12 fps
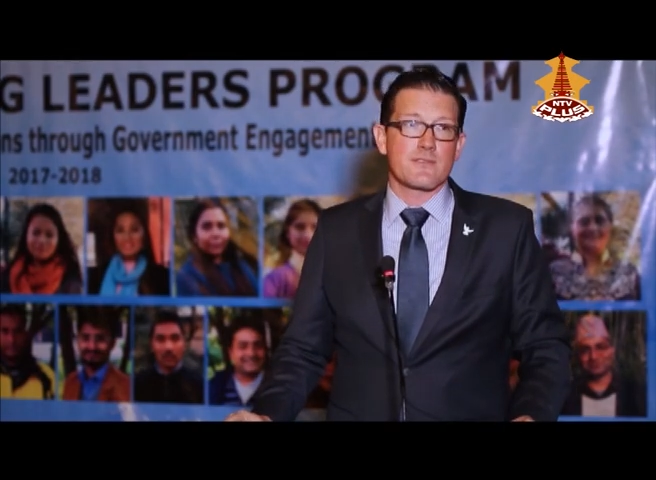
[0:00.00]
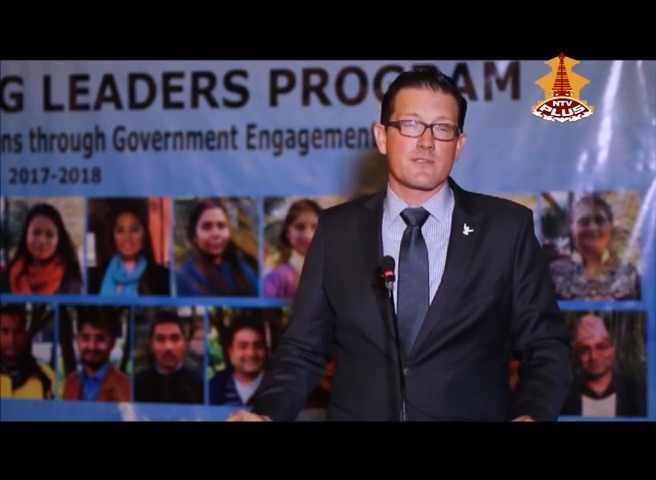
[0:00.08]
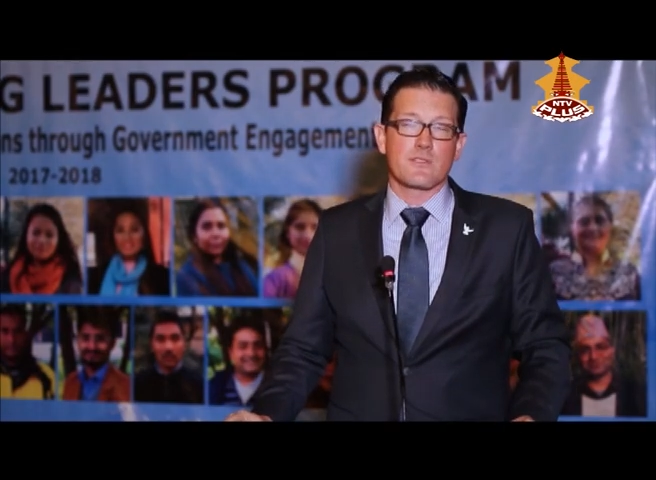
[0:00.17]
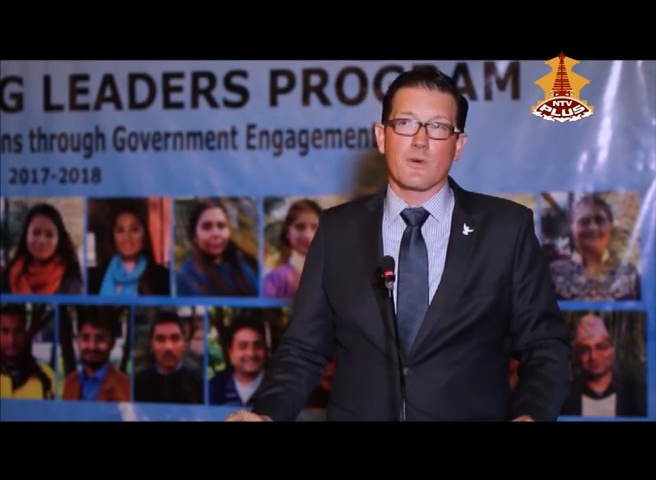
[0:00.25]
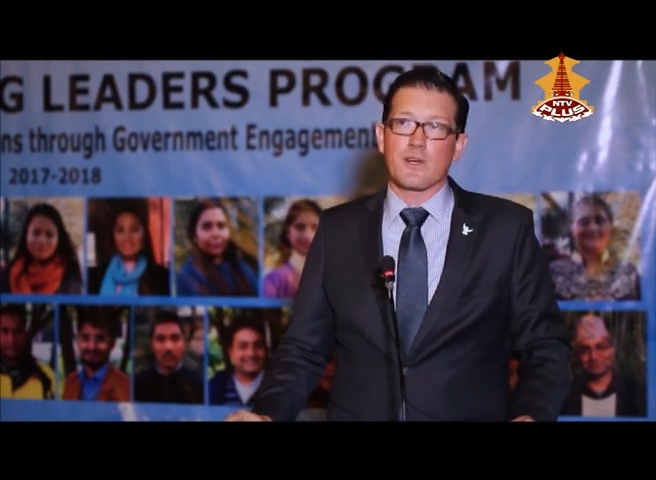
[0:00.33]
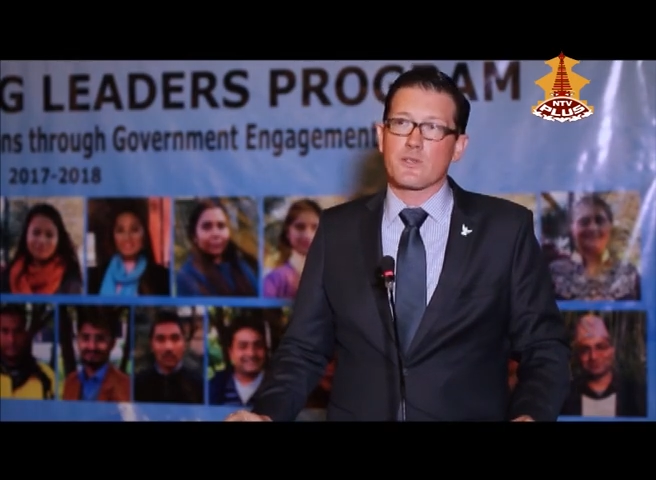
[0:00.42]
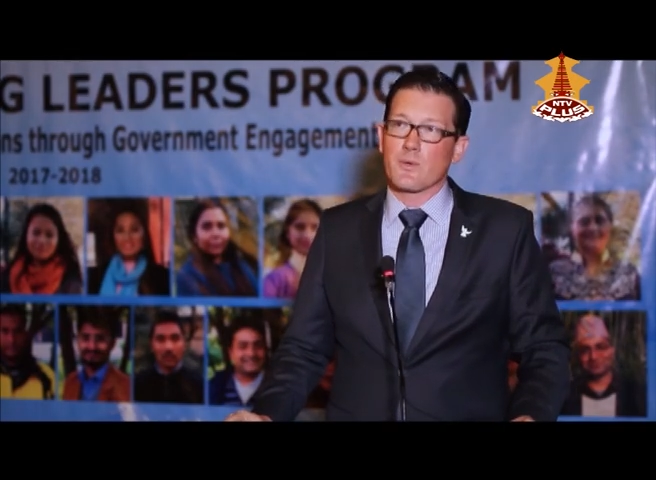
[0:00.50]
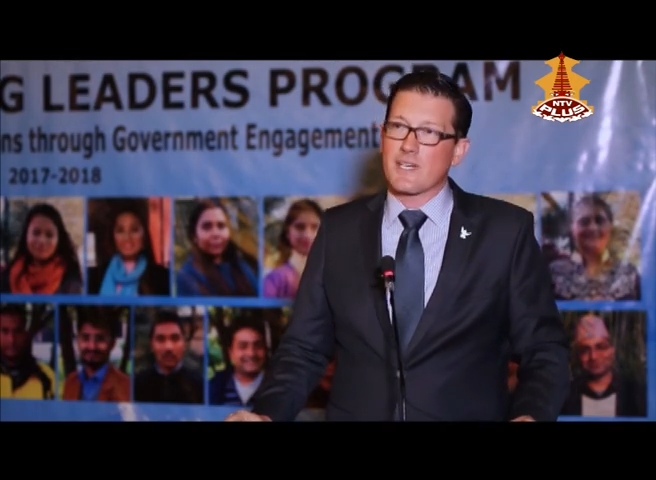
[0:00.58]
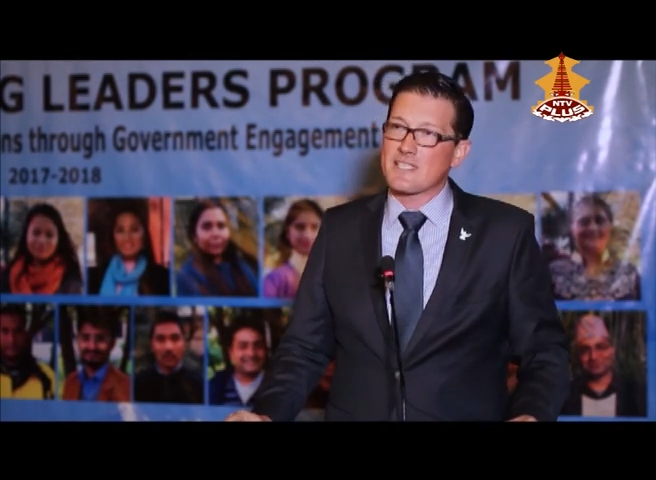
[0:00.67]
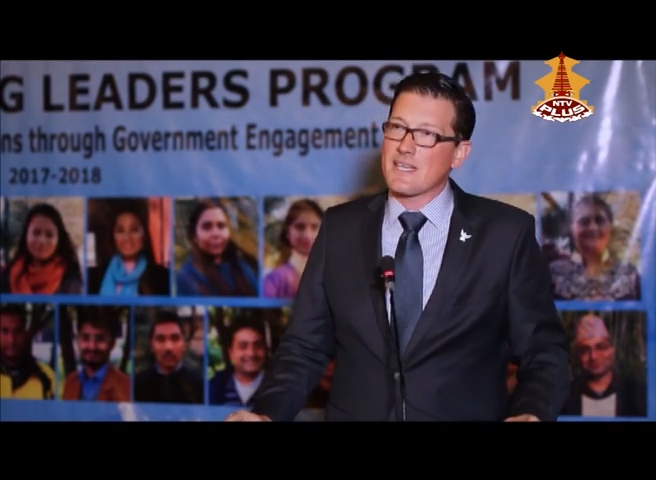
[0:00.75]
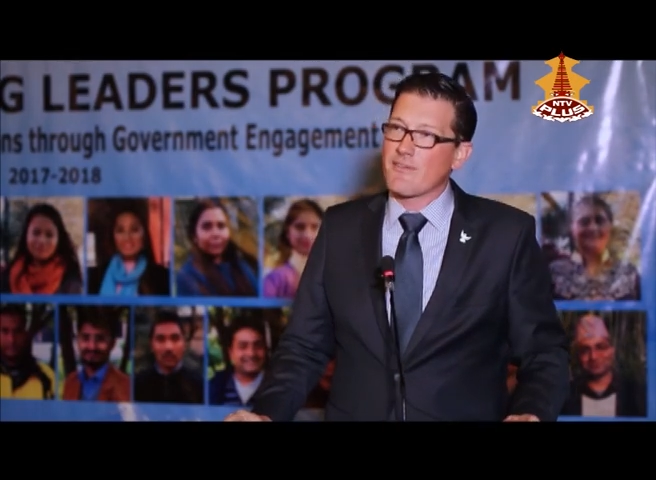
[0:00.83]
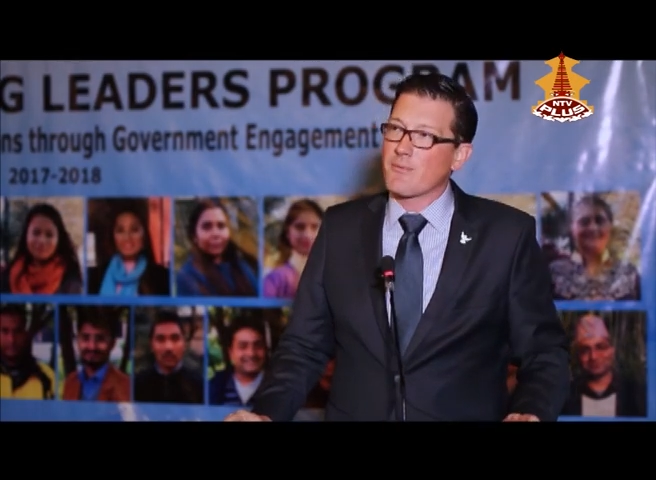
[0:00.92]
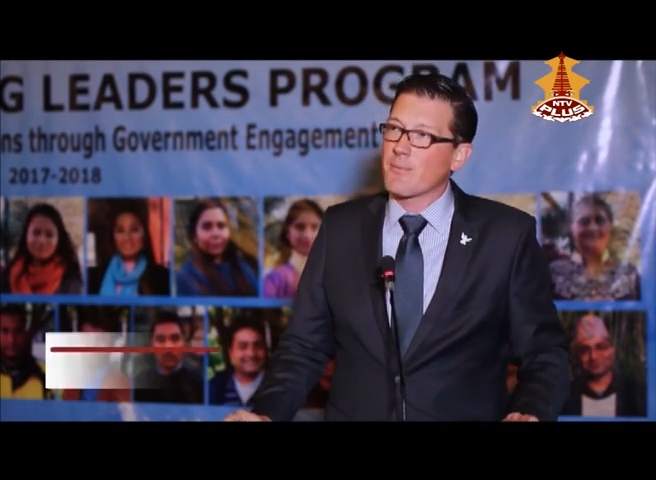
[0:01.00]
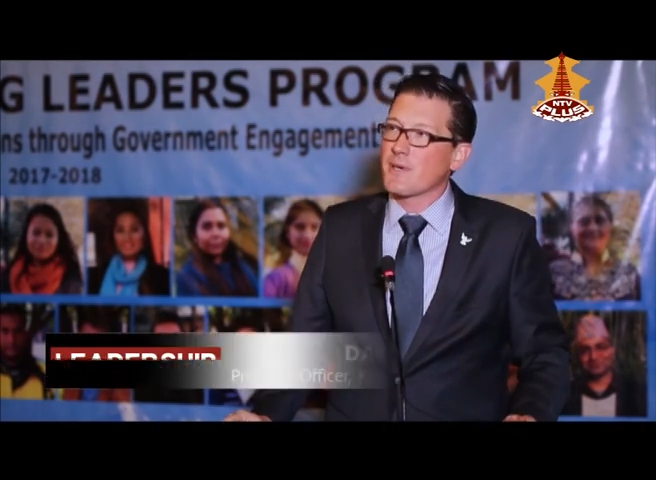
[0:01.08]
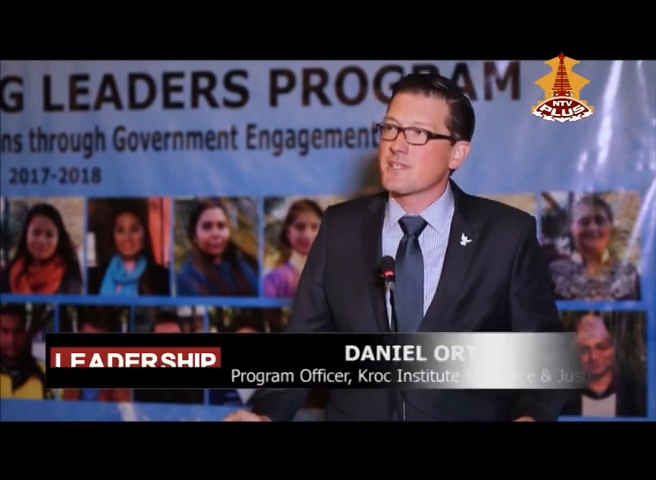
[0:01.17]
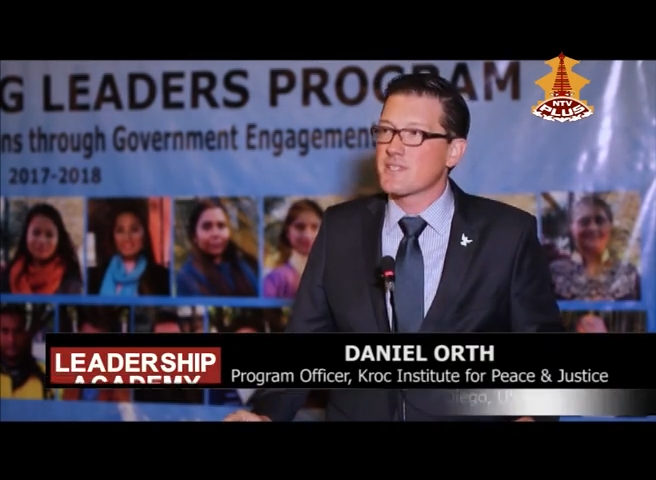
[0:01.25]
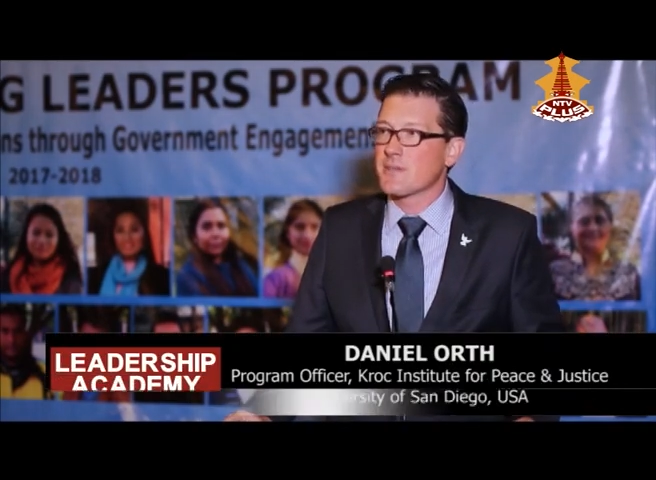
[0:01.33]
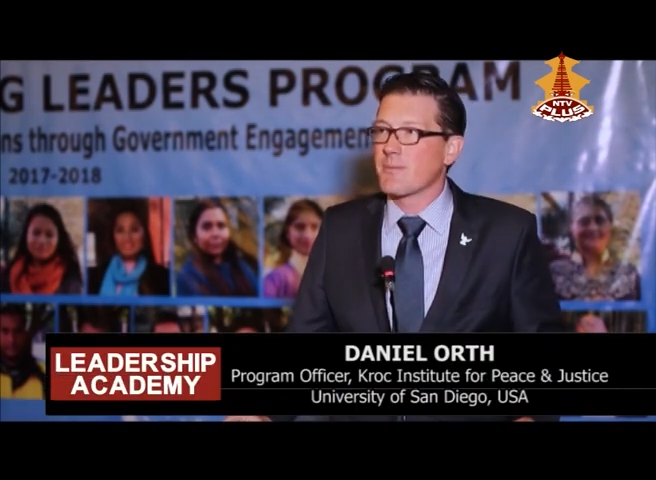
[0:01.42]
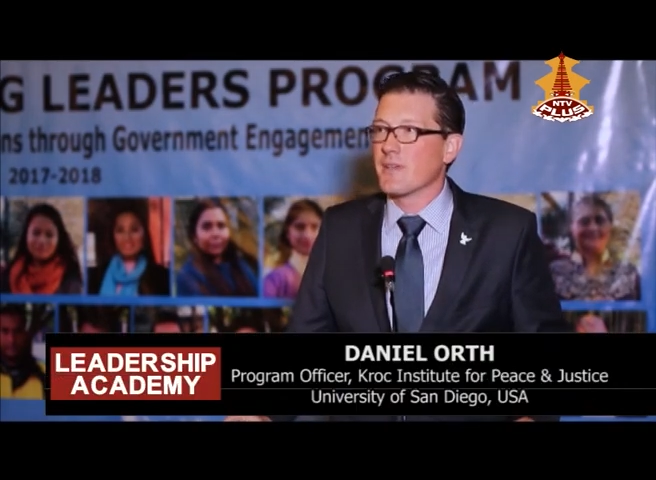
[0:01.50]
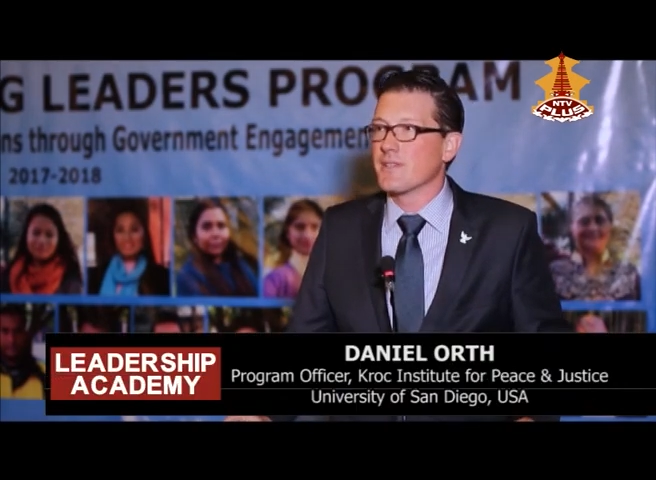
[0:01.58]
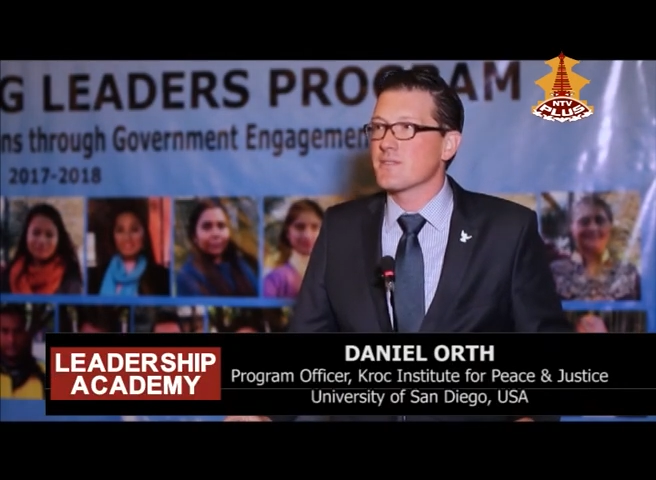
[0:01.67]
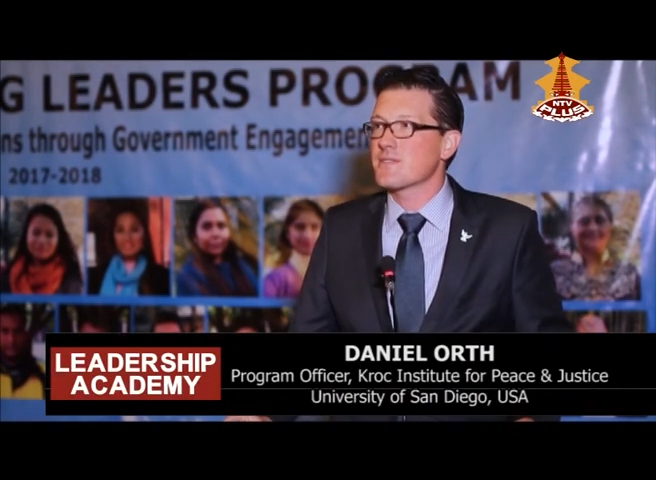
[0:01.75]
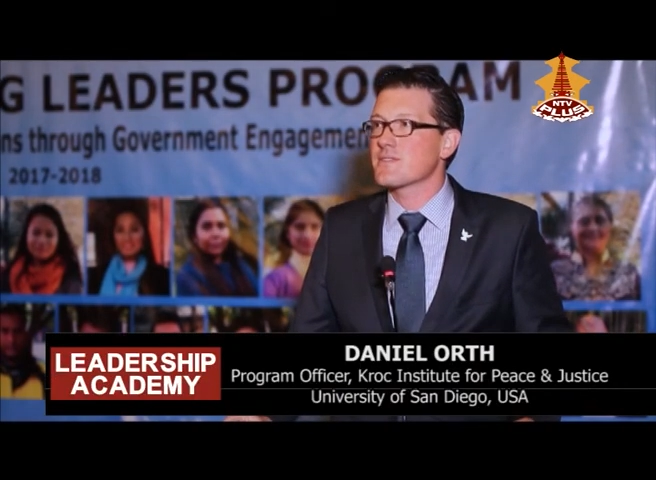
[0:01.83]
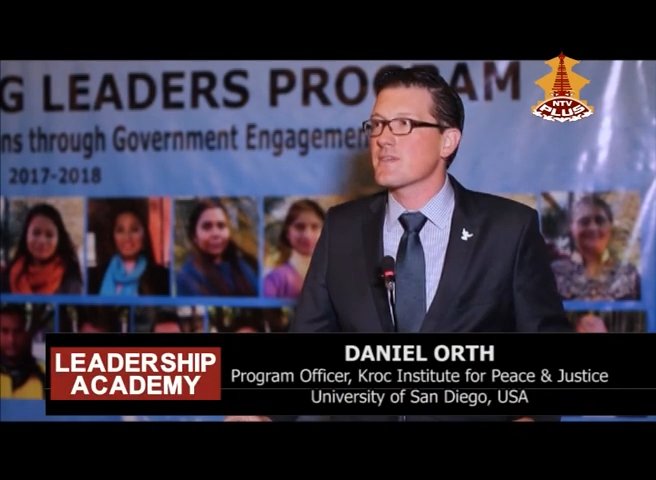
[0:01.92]
to our 27
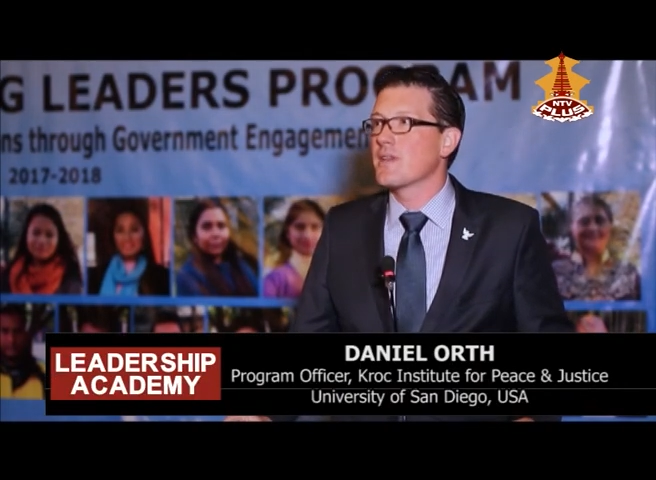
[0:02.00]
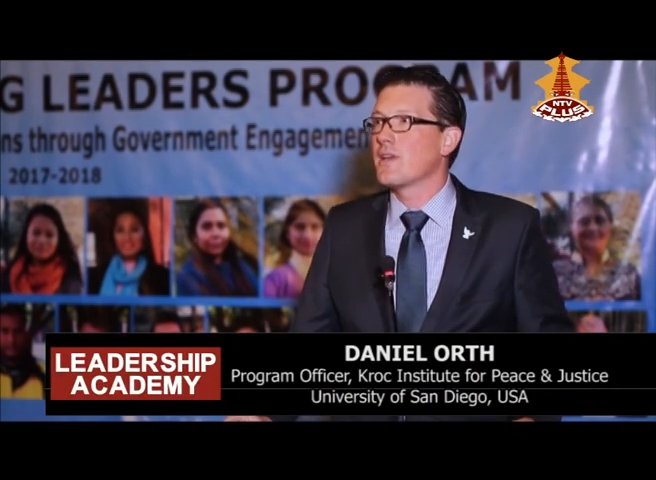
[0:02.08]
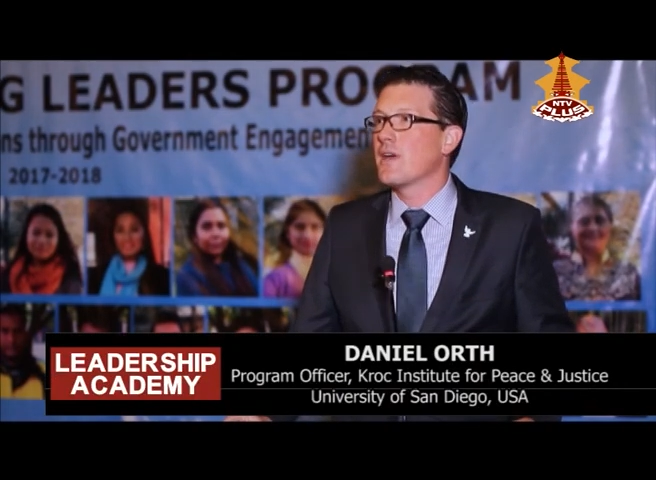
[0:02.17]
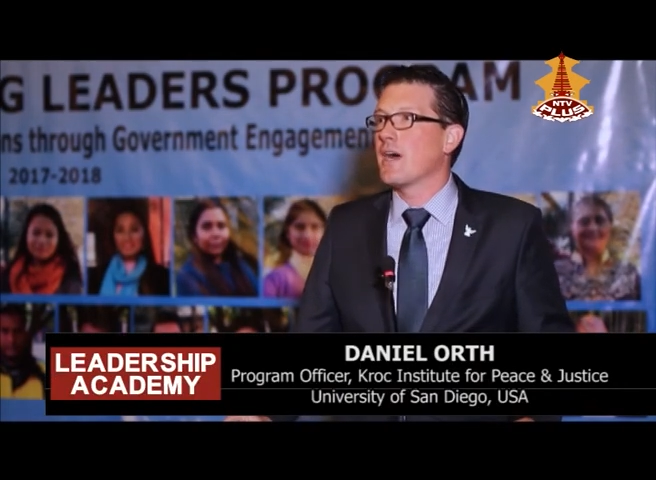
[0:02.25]
participants,